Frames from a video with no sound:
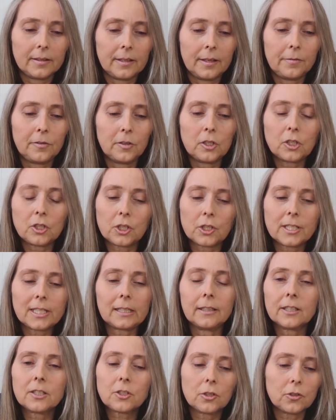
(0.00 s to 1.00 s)
If you could just
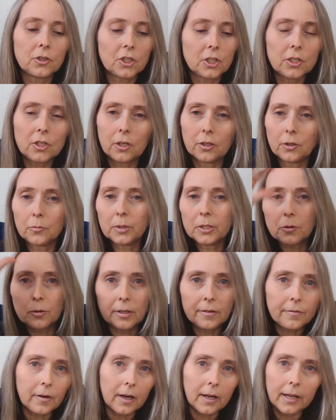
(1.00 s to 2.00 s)
click search, it's going to
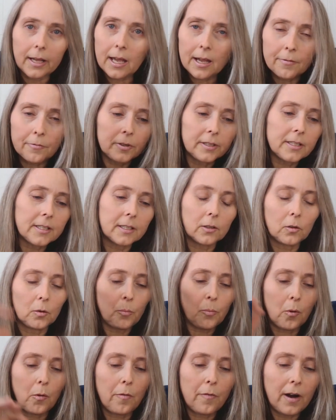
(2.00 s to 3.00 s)
retrieve every single
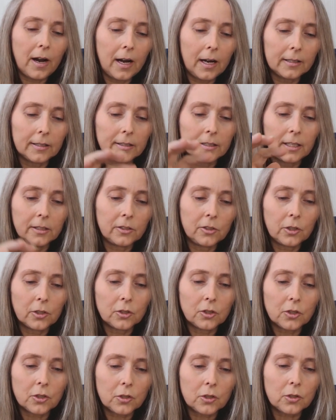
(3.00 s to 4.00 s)
profile, and then you could
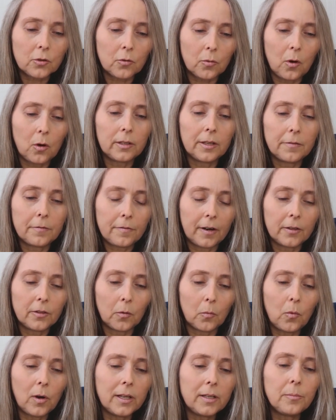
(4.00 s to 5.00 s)
just scroll and find
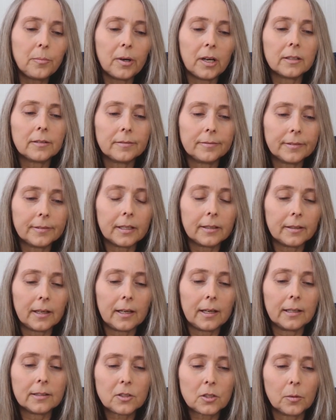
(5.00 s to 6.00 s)
the one, but
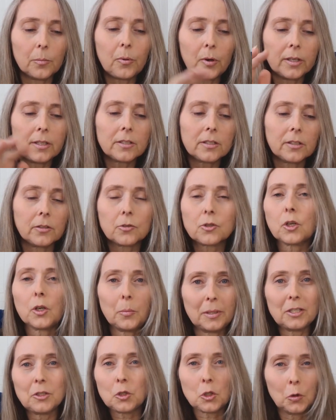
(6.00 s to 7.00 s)
at some point, there's going to
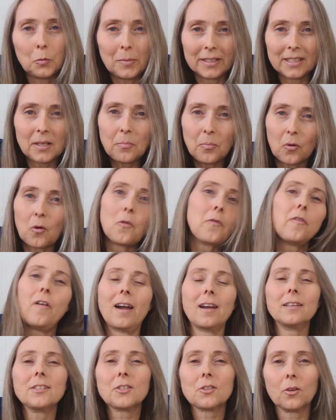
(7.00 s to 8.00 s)
be too many
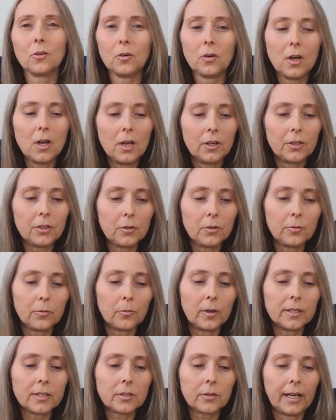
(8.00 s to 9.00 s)
profiles, so you
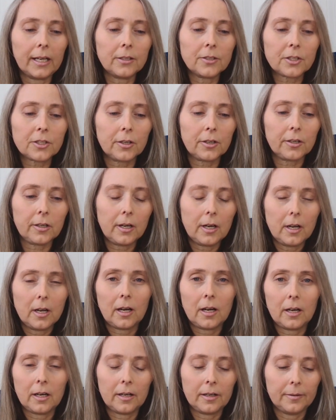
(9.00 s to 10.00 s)
want to enter
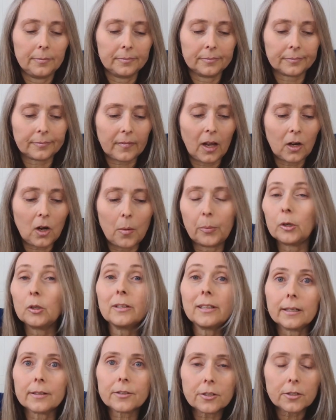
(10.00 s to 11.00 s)
a couple
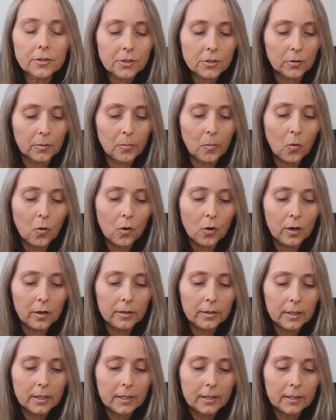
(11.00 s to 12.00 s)
letters or
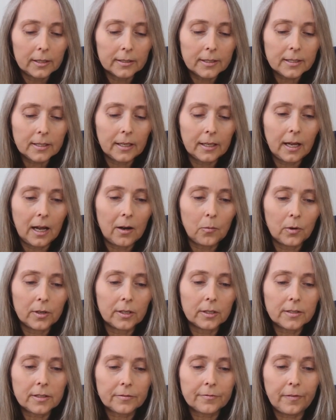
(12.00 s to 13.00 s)
more. Let's say I want
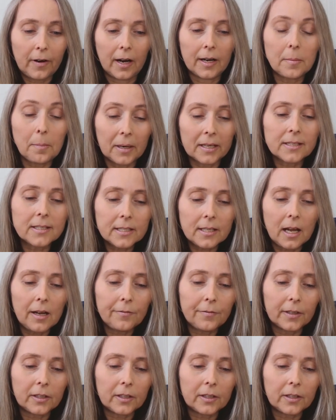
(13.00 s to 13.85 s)
to find myself.